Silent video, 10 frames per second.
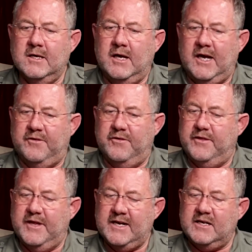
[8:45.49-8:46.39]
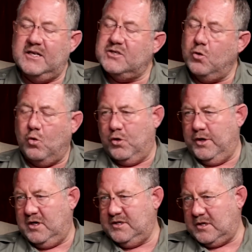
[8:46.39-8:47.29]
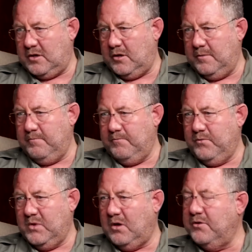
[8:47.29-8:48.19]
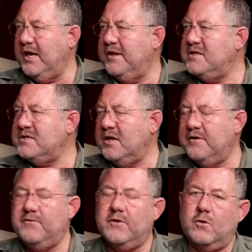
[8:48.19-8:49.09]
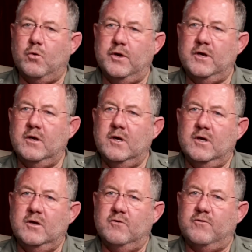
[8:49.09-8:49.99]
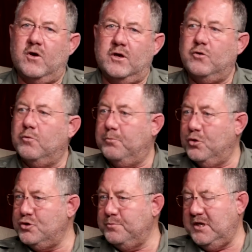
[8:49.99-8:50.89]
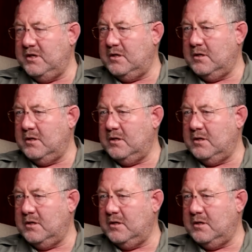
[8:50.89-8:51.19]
And that is organized crime. On the other side of the coin, you've got your bushmeat